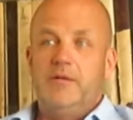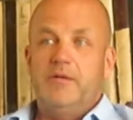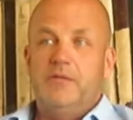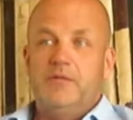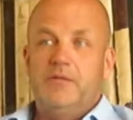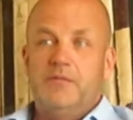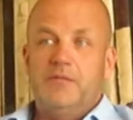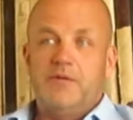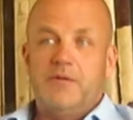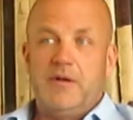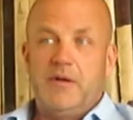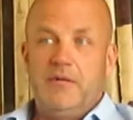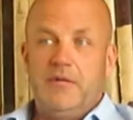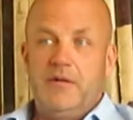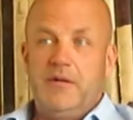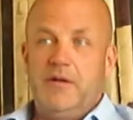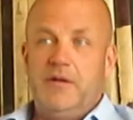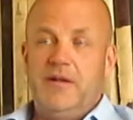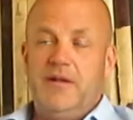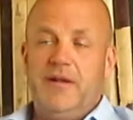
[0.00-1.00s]
And to travel
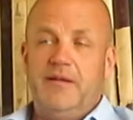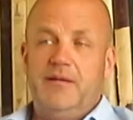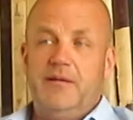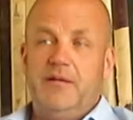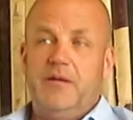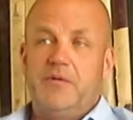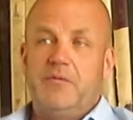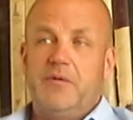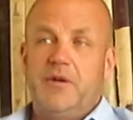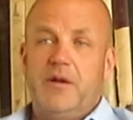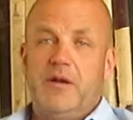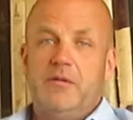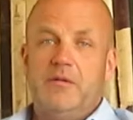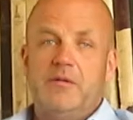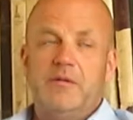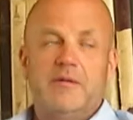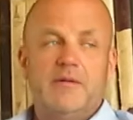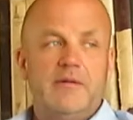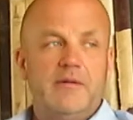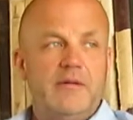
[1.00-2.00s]
in the desert, it rain
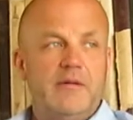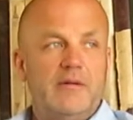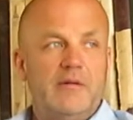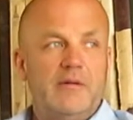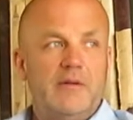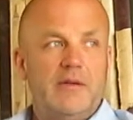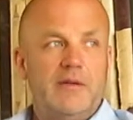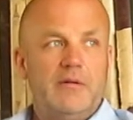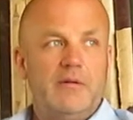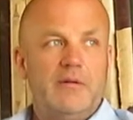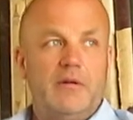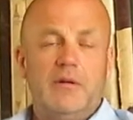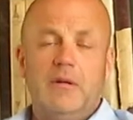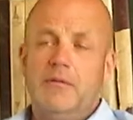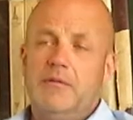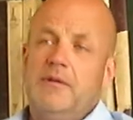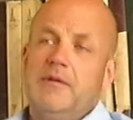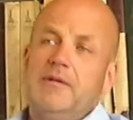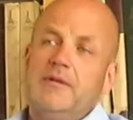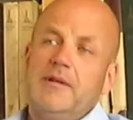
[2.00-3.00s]
was extreme. All
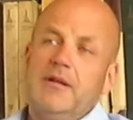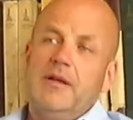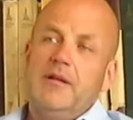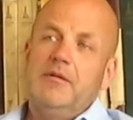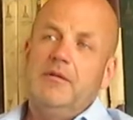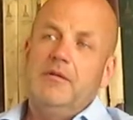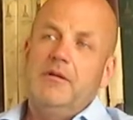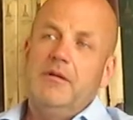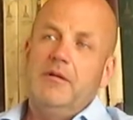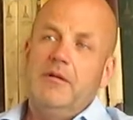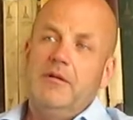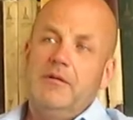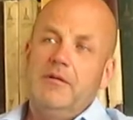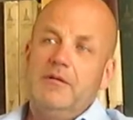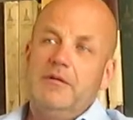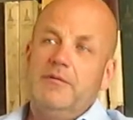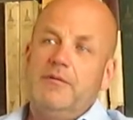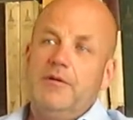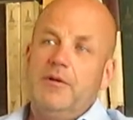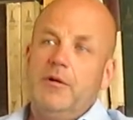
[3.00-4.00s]
of a sudden,
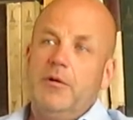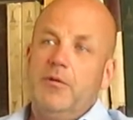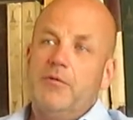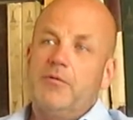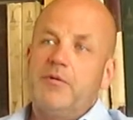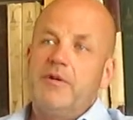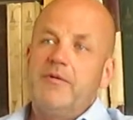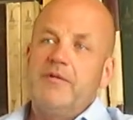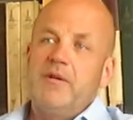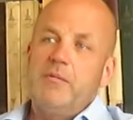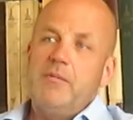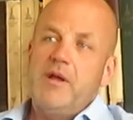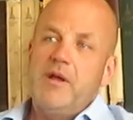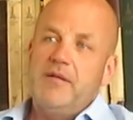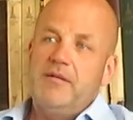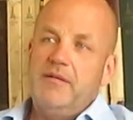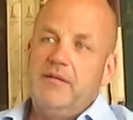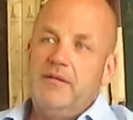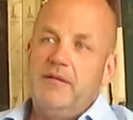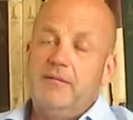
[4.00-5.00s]
the flowing
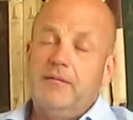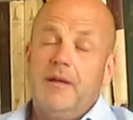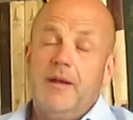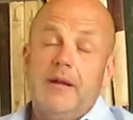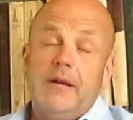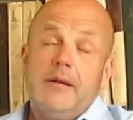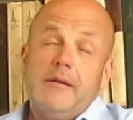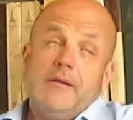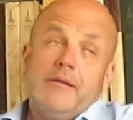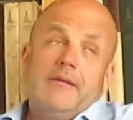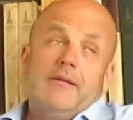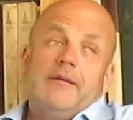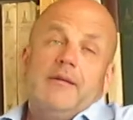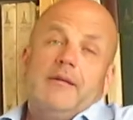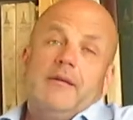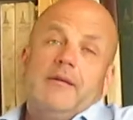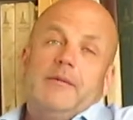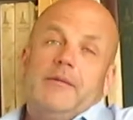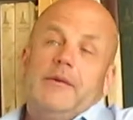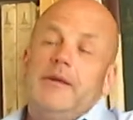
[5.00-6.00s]
riverbeds and the valleys.
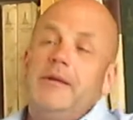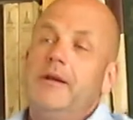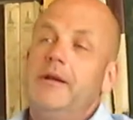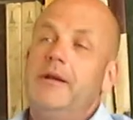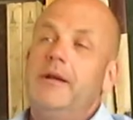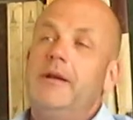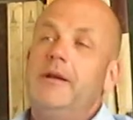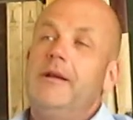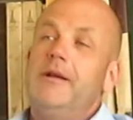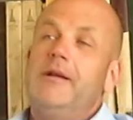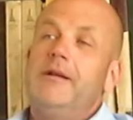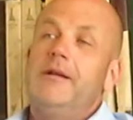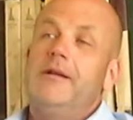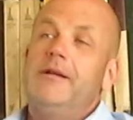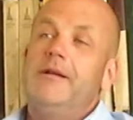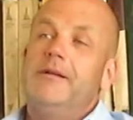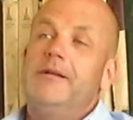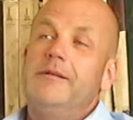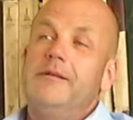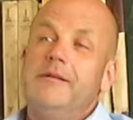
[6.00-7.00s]

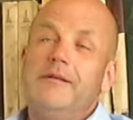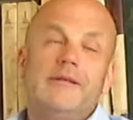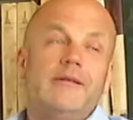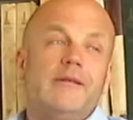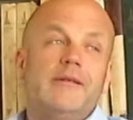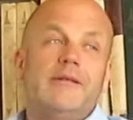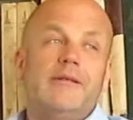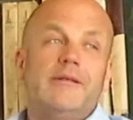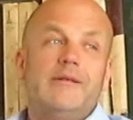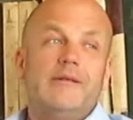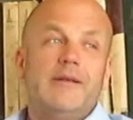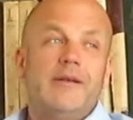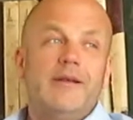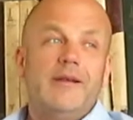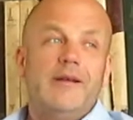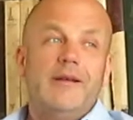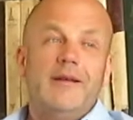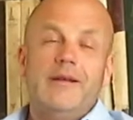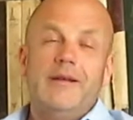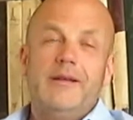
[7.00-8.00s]
This
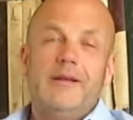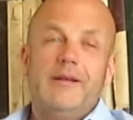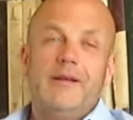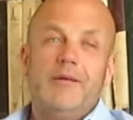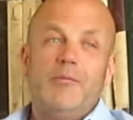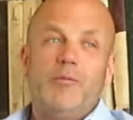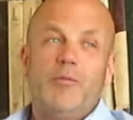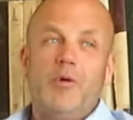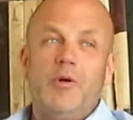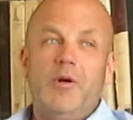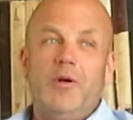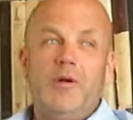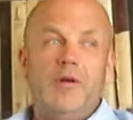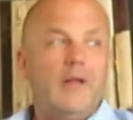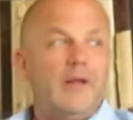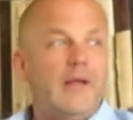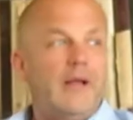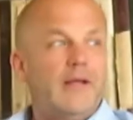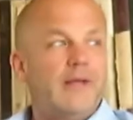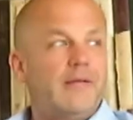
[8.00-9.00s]
is
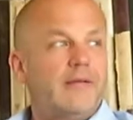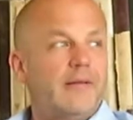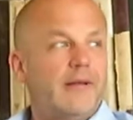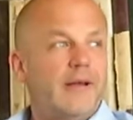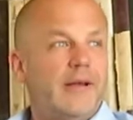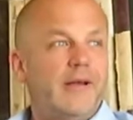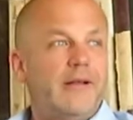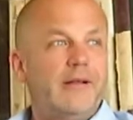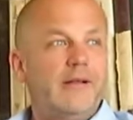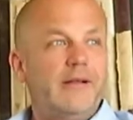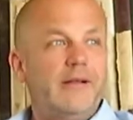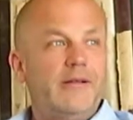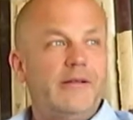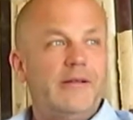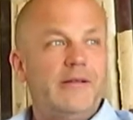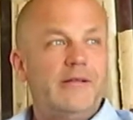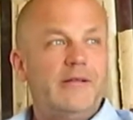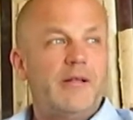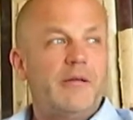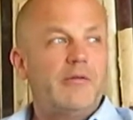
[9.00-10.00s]
more, I say,
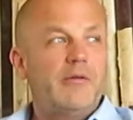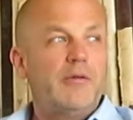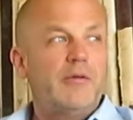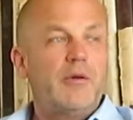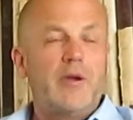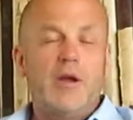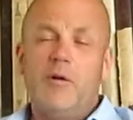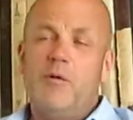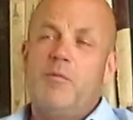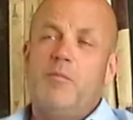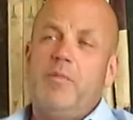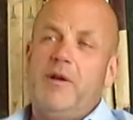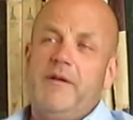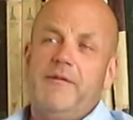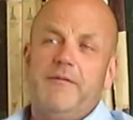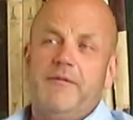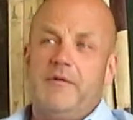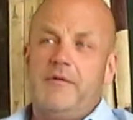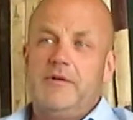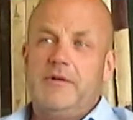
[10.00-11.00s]
this is something you cannot pay
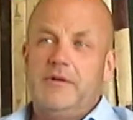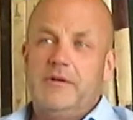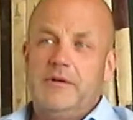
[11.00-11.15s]
for.